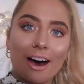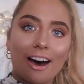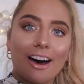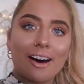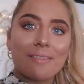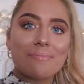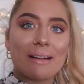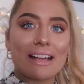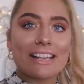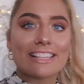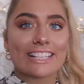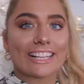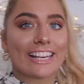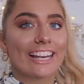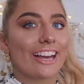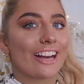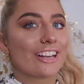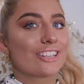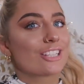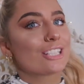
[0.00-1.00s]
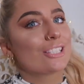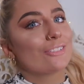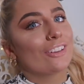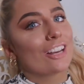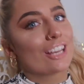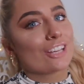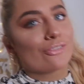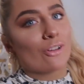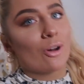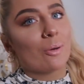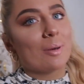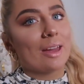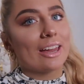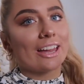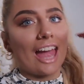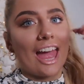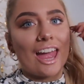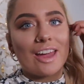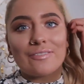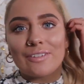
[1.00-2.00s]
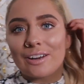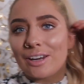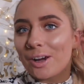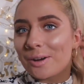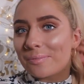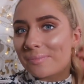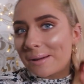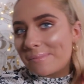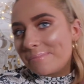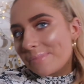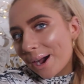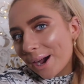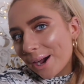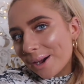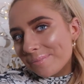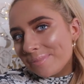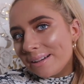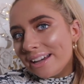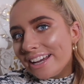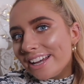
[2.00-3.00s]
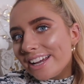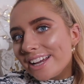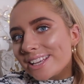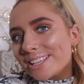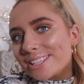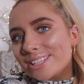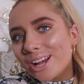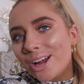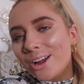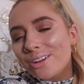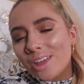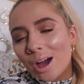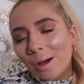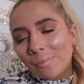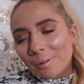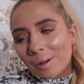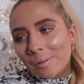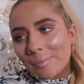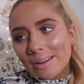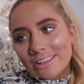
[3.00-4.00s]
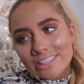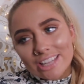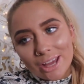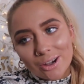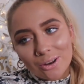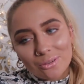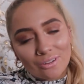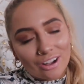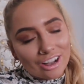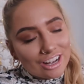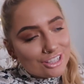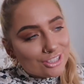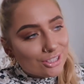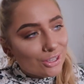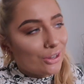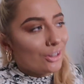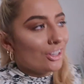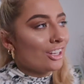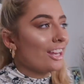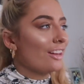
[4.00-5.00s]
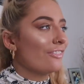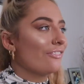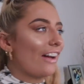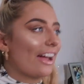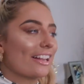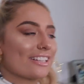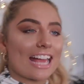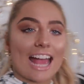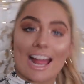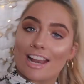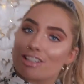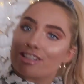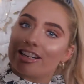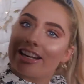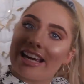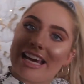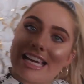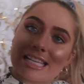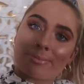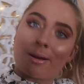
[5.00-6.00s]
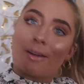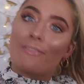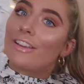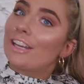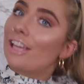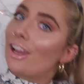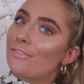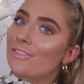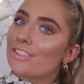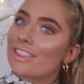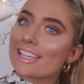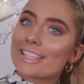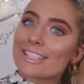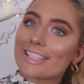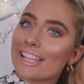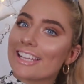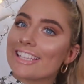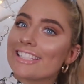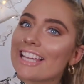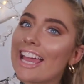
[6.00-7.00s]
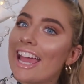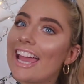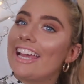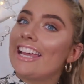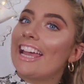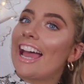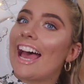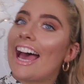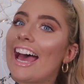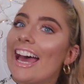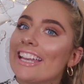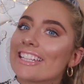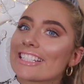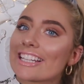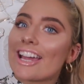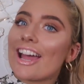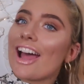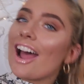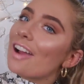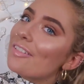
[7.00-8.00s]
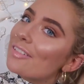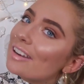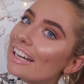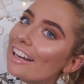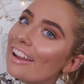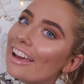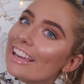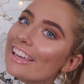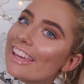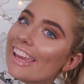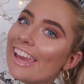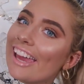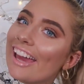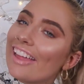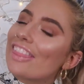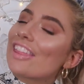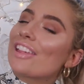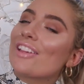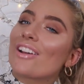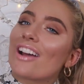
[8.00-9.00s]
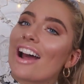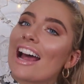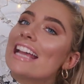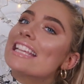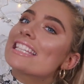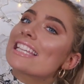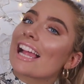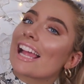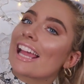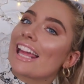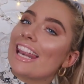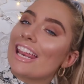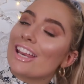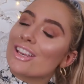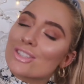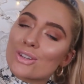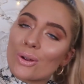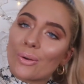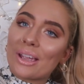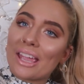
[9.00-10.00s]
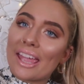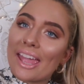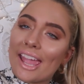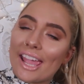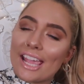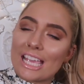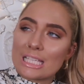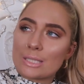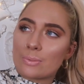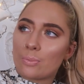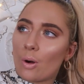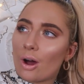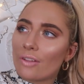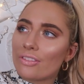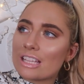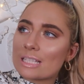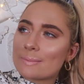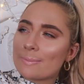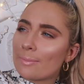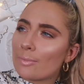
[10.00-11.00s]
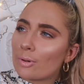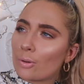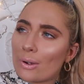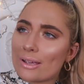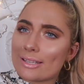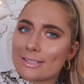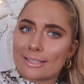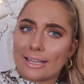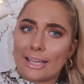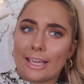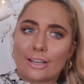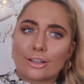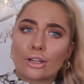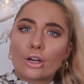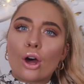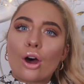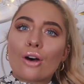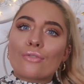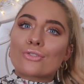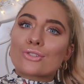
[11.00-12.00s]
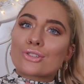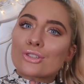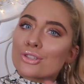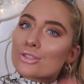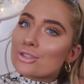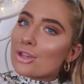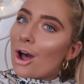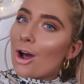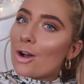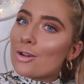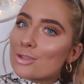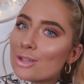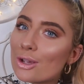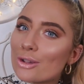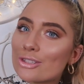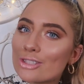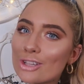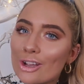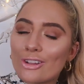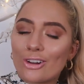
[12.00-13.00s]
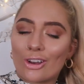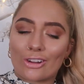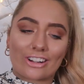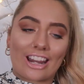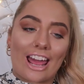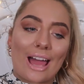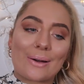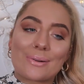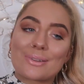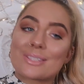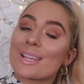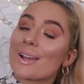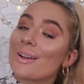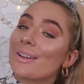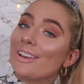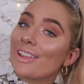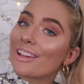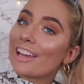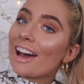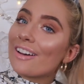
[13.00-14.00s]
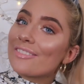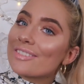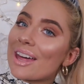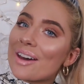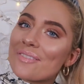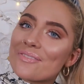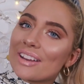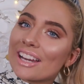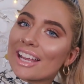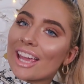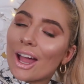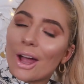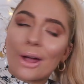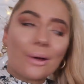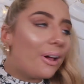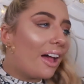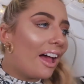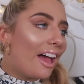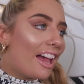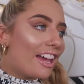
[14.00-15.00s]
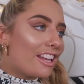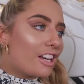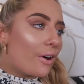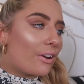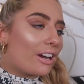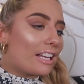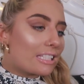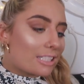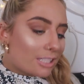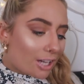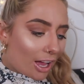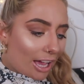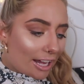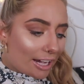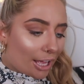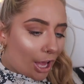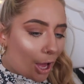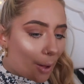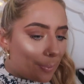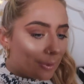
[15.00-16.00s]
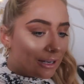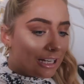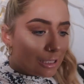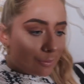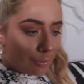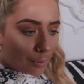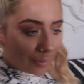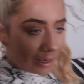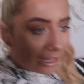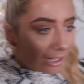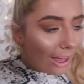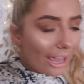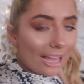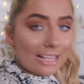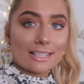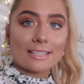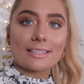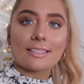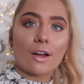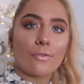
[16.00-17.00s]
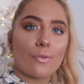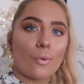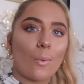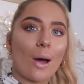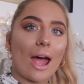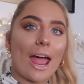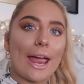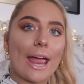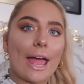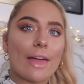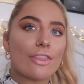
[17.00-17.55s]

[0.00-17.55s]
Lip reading: But basically, I just finished filming a video of my mum. So that'll be on my channel very soon. In fact, actually, it's my video for this Sunday and I really like it. I think you guys are gonna enjoy it. It's one that's been requested for so, so, so long now. So look out for that video. Now I need to tidy up. I need to put my lights and stuff away.